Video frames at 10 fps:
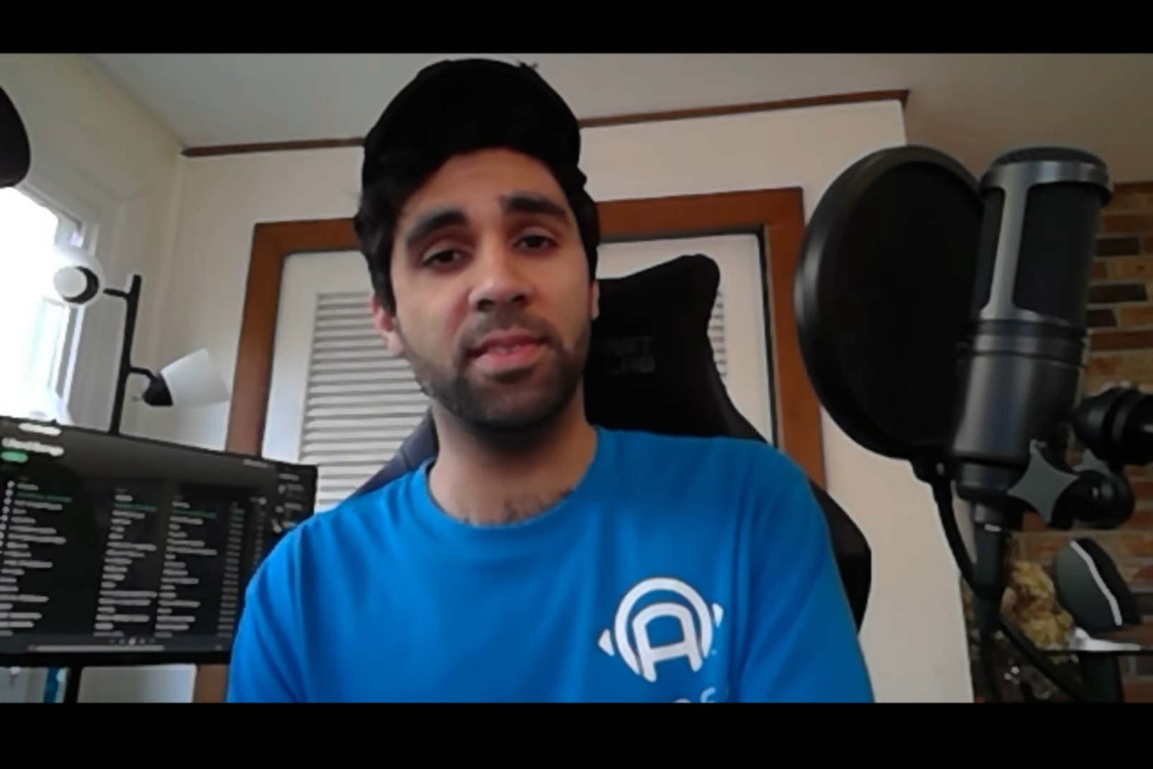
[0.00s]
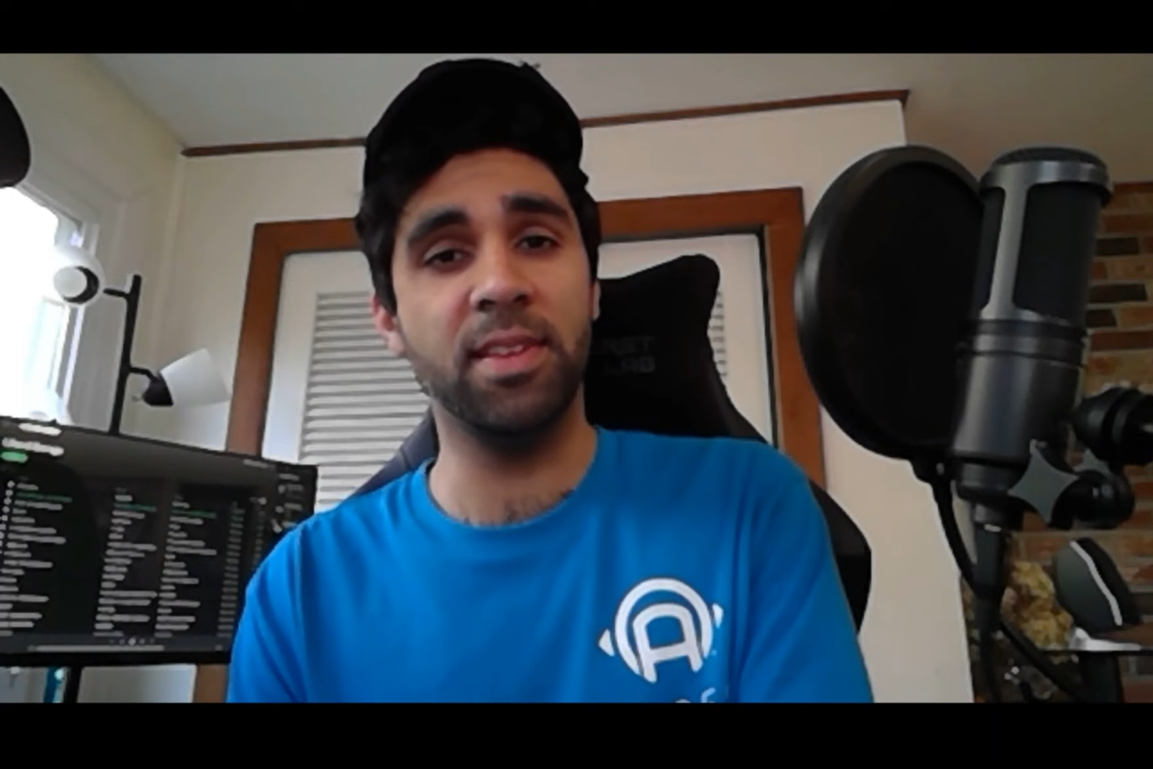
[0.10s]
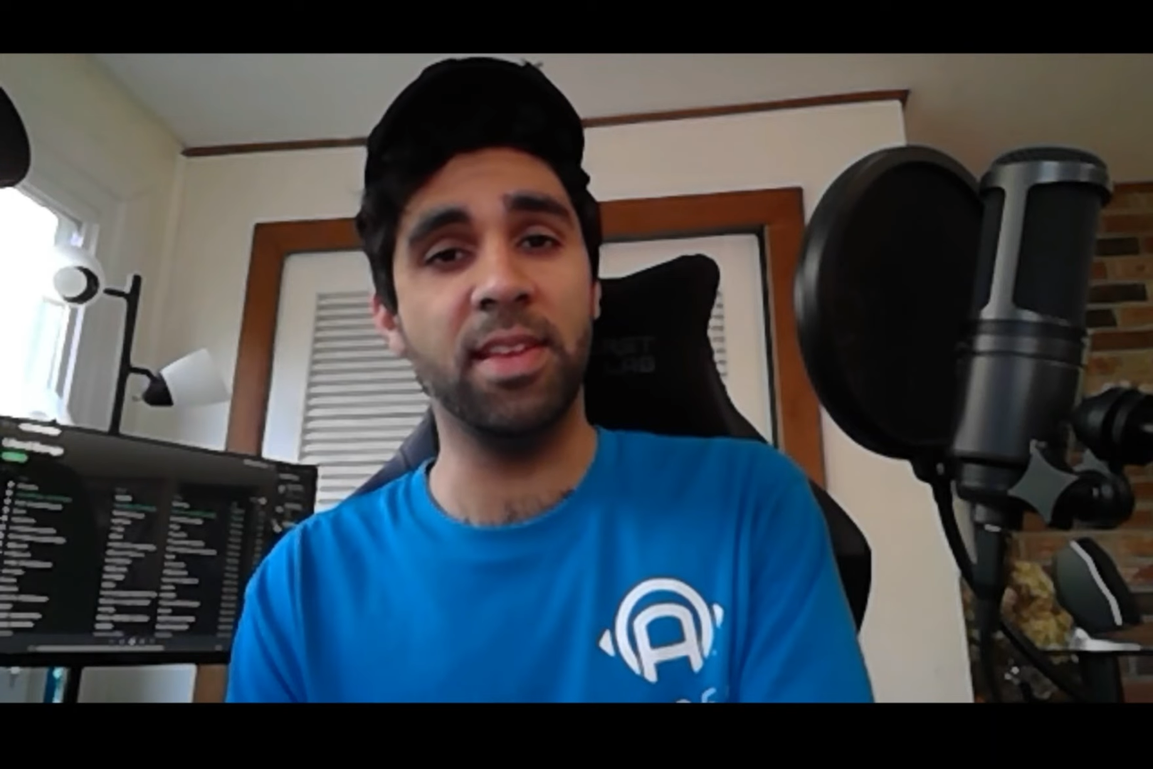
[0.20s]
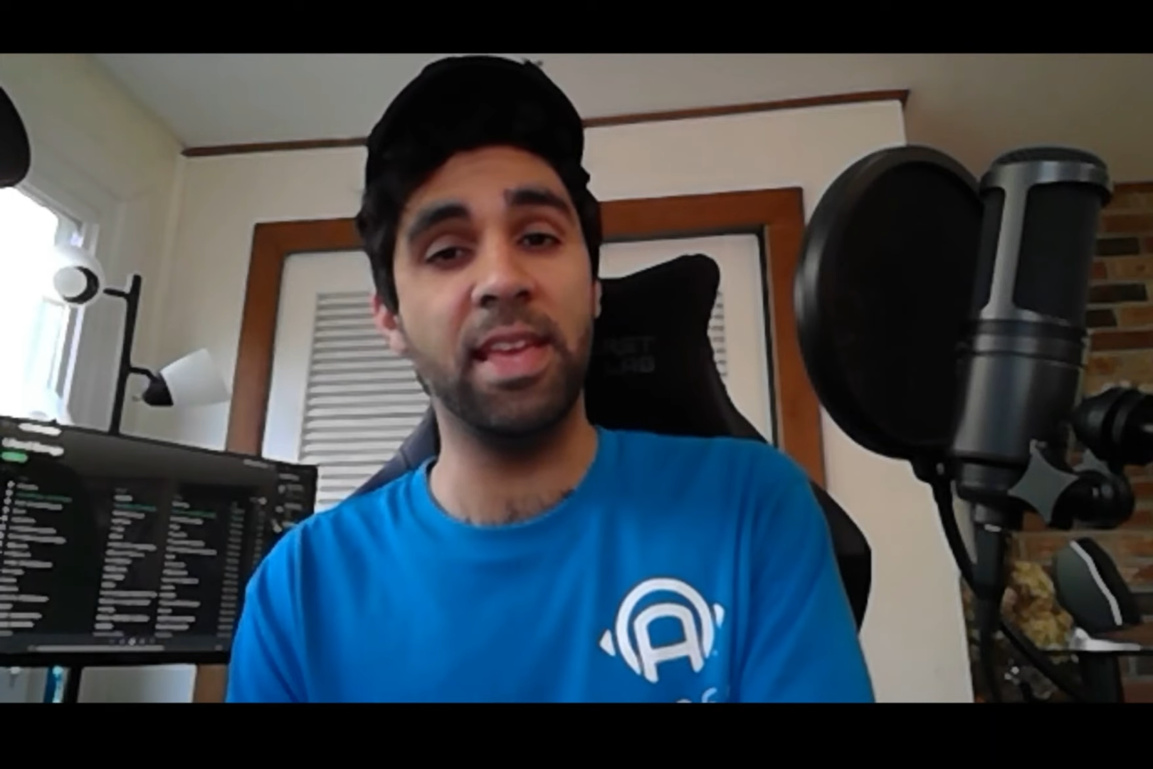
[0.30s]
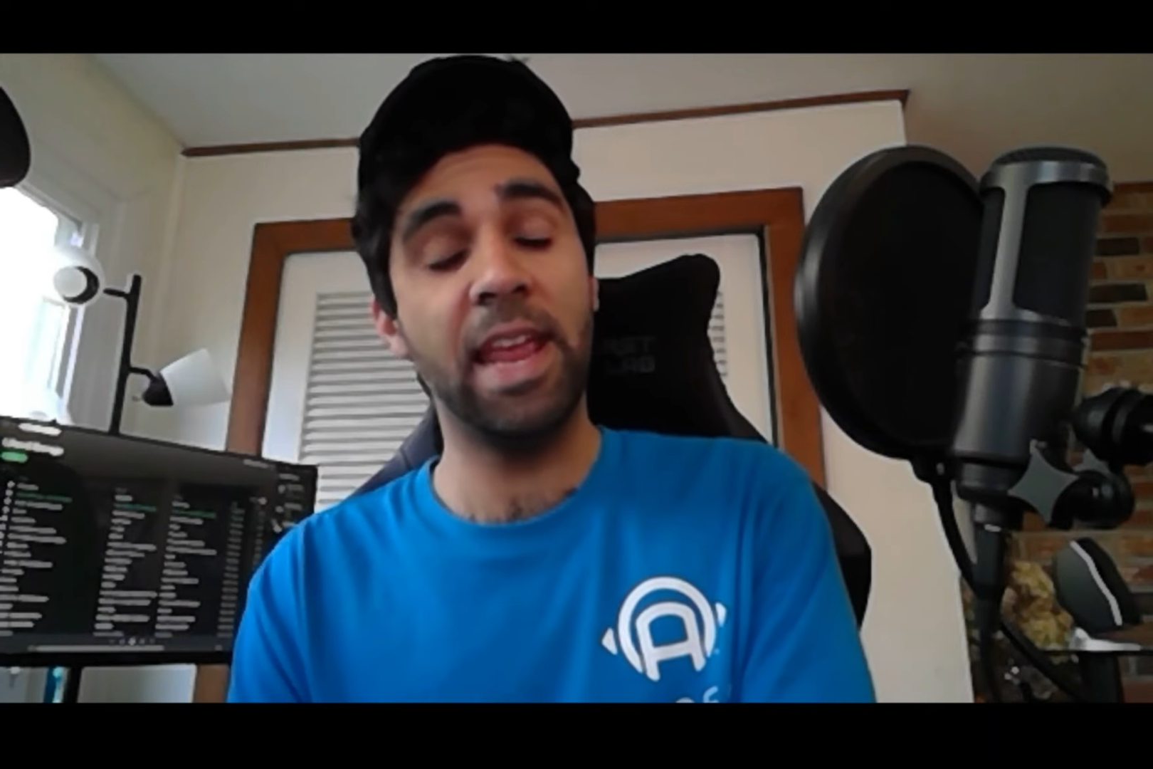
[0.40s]

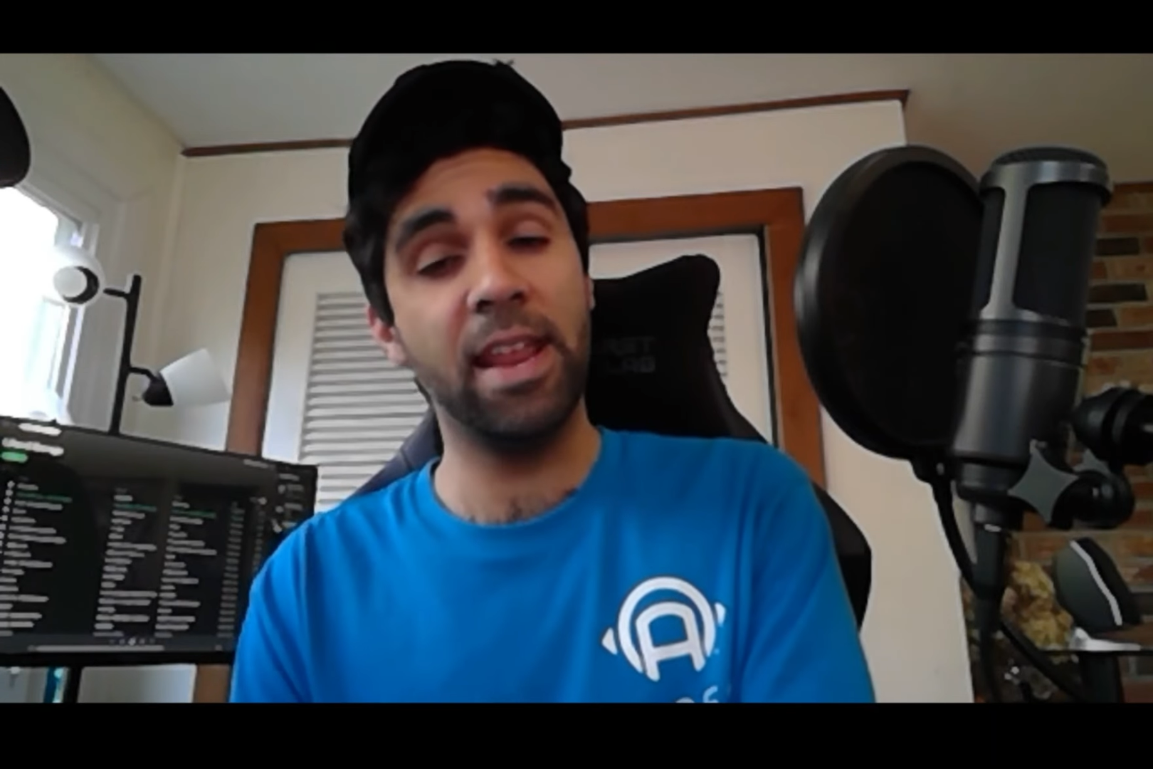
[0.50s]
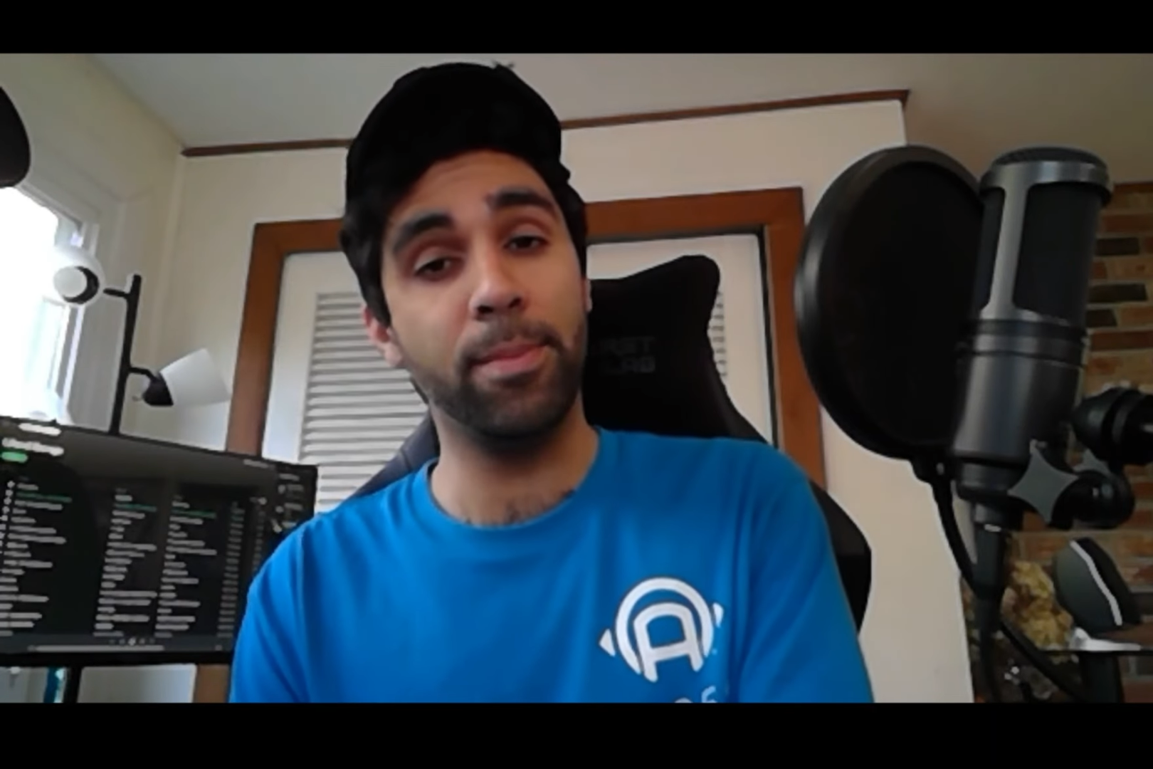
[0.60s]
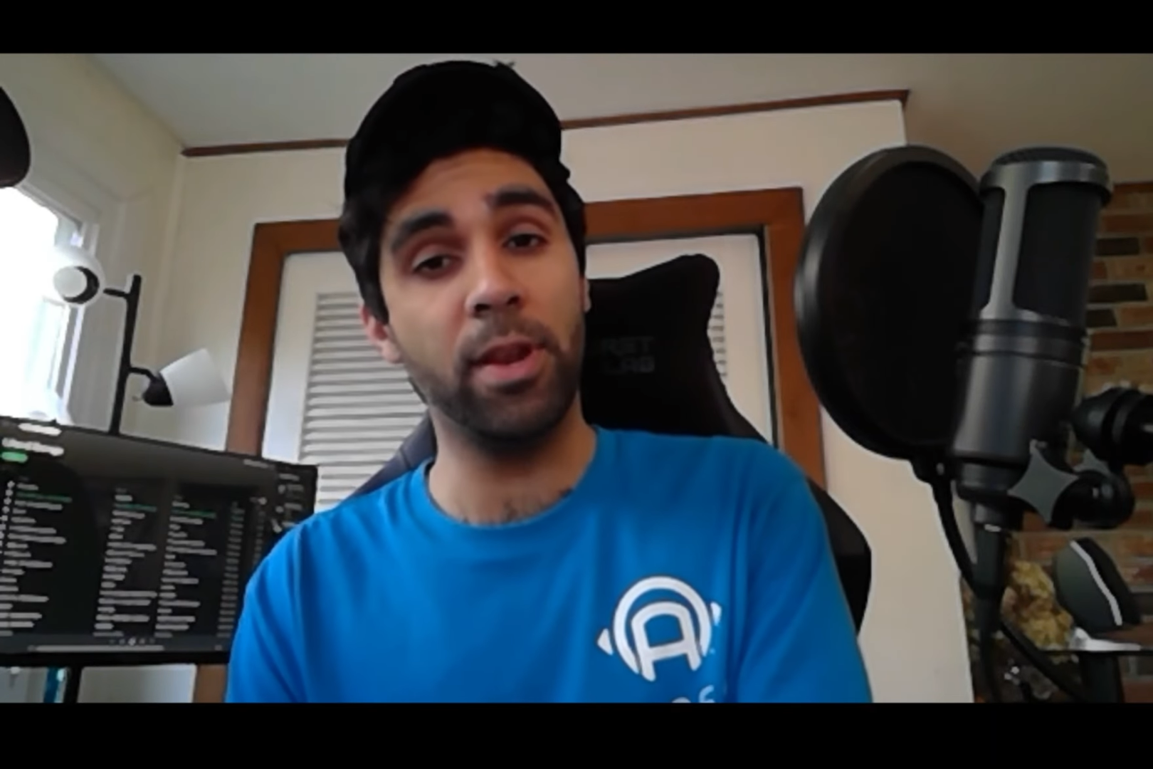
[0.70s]
to inanimate